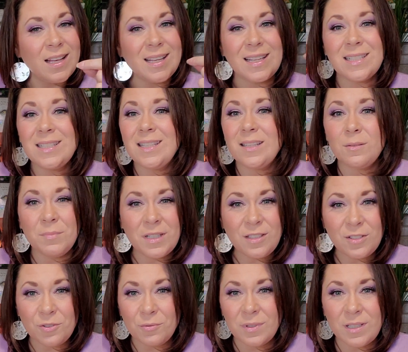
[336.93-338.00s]
Into the
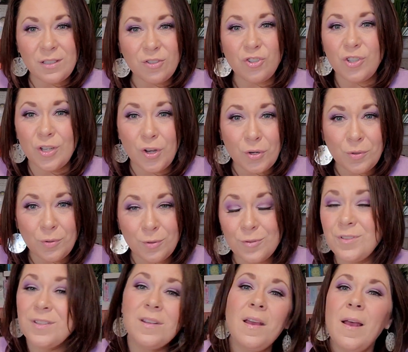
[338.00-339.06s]
mysteries she
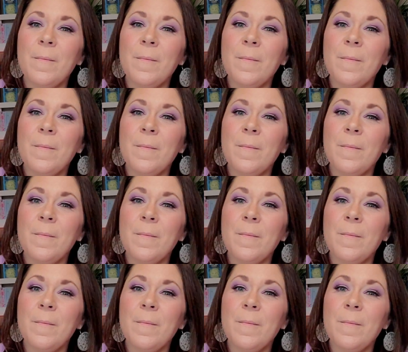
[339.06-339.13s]
goes,